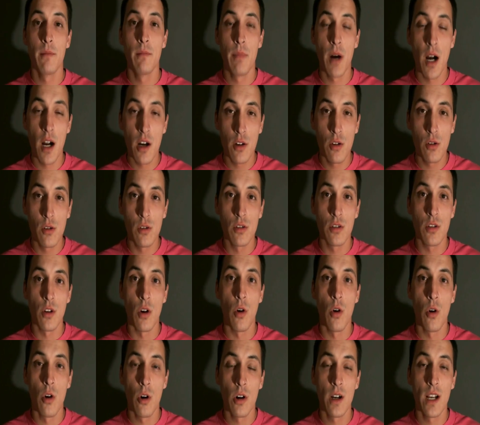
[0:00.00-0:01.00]
Buckles,
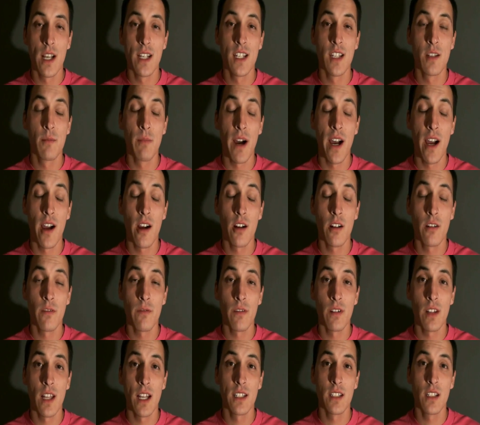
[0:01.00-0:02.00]
or as his
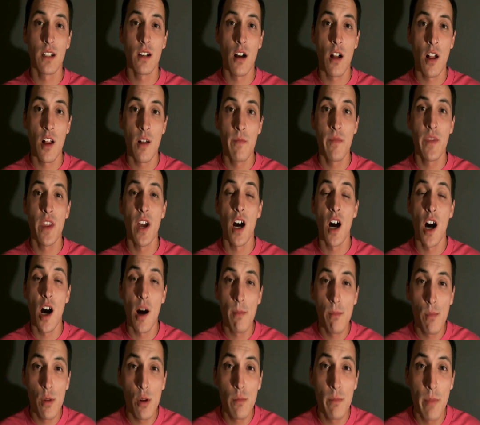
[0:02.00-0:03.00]
biographer liked to call him, the
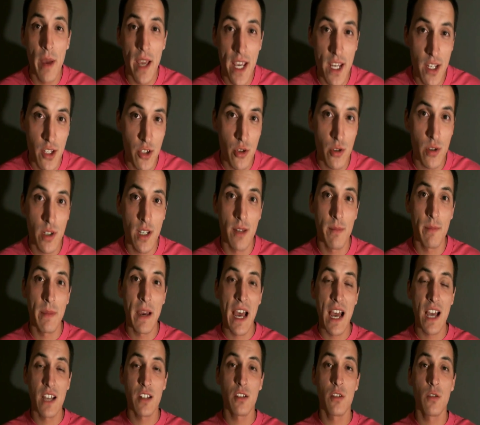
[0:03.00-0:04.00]
humble patriot,
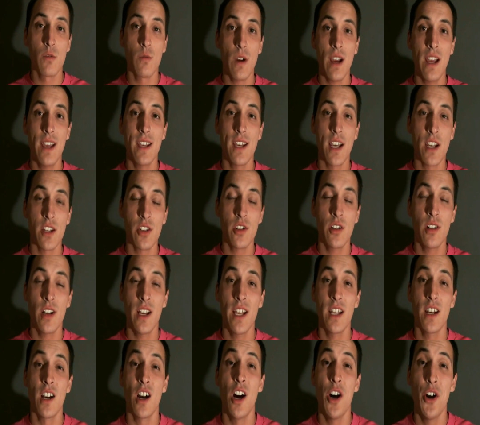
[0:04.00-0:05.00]
passed away
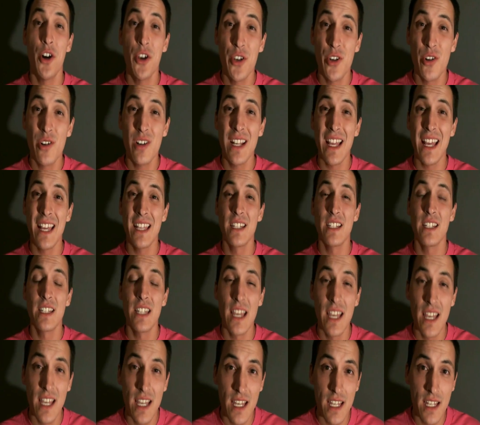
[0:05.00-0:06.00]
yesterday at
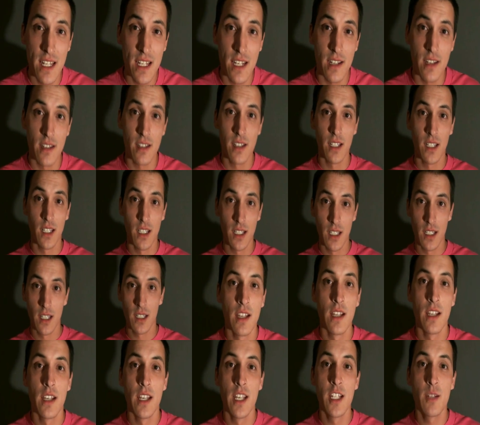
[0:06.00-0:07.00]
110.
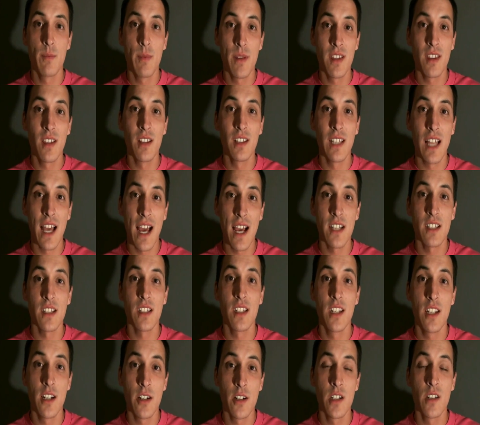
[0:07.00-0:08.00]
He spent the last
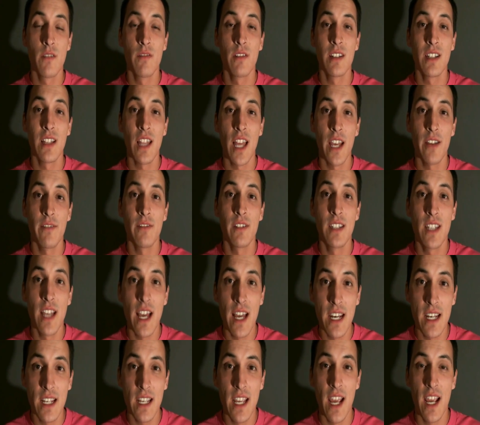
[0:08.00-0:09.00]
years of his life
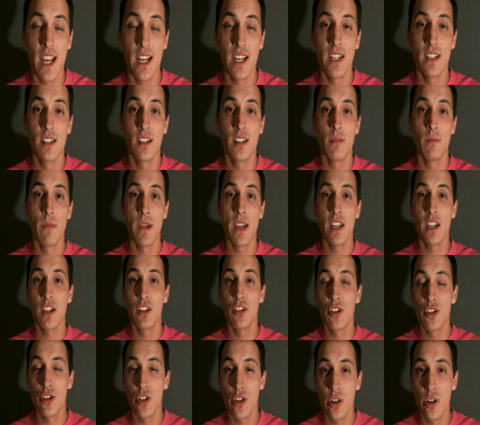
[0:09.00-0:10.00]
dedicated to making
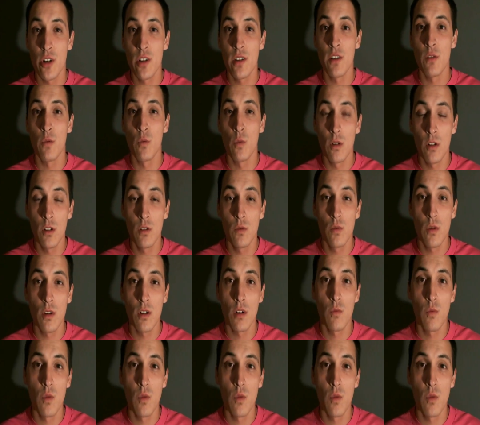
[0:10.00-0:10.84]
sure that World War